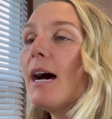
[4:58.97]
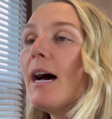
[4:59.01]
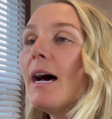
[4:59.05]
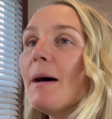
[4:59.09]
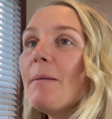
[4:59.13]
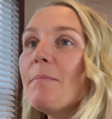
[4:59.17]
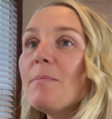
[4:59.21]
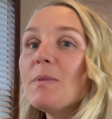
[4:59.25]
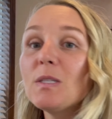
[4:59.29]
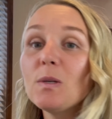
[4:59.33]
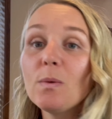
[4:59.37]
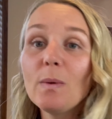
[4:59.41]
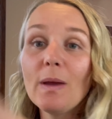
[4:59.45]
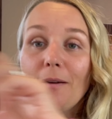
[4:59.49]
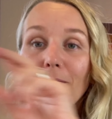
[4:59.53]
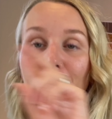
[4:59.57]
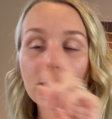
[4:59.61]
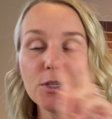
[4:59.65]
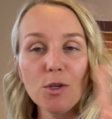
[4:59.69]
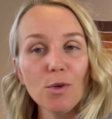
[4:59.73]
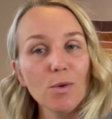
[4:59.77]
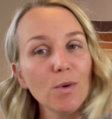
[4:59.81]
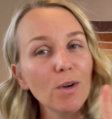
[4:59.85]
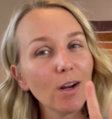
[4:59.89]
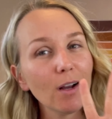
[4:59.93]
Um, so we have
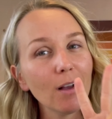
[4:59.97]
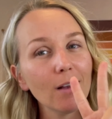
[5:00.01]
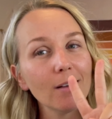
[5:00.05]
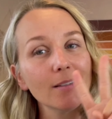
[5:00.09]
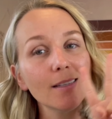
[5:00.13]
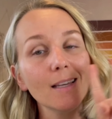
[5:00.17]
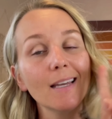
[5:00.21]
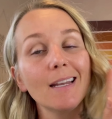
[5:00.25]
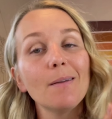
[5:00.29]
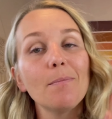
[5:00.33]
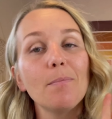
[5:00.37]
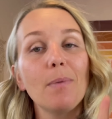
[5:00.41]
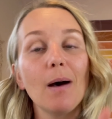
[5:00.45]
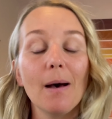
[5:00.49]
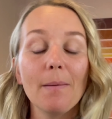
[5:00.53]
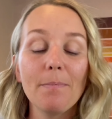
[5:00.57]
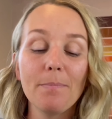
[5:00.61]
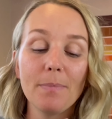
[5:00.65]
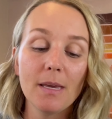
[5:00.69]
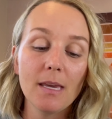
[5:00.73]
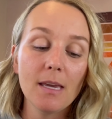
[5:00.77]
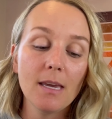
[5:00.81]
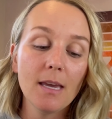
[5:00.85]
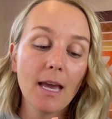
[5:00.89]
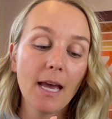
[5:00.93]
two girls and a
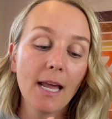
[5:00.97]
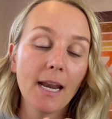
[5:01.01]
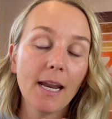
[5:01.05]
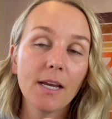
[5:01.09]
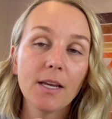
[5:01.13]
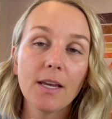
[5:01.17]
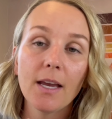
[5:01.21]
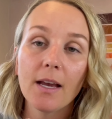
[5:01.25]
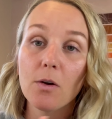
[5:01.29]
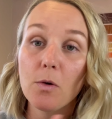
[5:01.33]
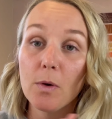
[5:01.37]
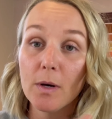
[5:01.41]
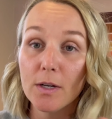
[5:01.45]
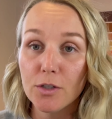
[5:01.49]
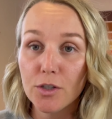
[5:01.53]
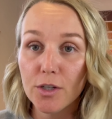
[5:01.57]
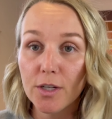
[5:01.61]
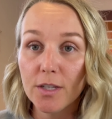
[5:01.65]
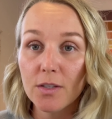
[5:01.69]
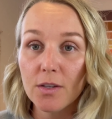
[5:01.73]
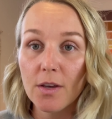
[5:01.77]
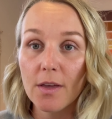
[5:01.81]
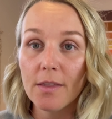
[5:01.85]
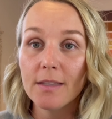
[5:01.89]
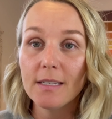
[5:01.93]
puppy, and I get
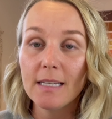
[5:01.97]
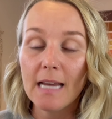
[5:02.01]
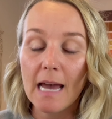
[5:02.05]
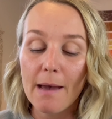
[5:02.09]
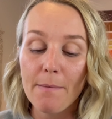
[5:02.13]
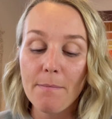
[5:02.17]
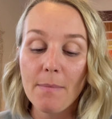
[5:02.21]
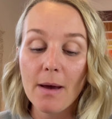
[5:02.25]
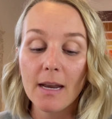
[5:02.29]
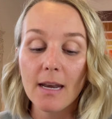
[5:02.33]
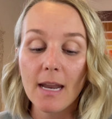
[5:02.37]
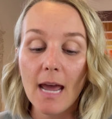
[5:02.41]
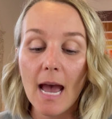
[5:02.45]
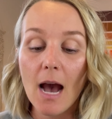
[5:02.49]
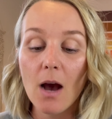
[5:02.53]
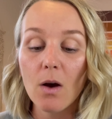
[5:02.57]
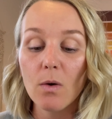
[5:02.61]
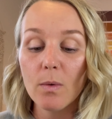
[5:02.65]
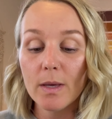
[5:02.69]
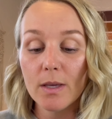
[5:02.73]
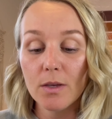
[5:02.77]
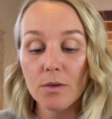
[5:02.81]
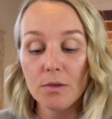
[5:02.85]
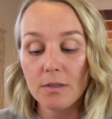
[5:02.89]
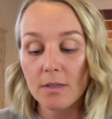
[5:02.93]
questions all the time on how
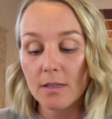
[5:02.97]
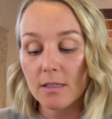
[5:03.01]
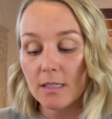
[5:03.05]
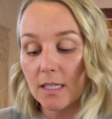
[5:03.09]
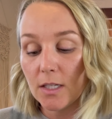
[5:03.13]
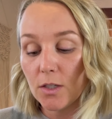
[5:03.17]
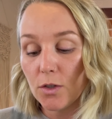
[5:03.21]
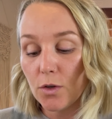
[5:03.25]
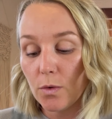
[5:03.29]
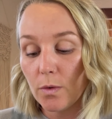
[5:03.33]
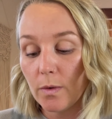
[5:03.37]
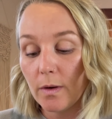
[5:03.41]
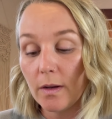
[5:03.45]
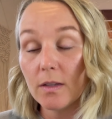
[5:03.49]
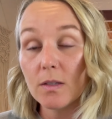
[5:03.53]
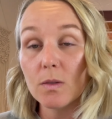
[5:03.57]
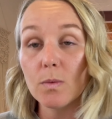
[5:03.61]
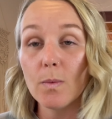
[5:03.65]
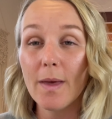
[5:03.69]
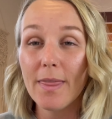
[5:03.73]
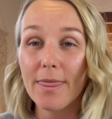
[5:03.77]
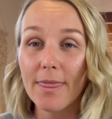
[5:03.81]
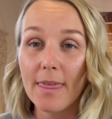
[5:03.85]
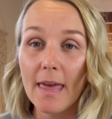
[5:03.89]
we use essential oils with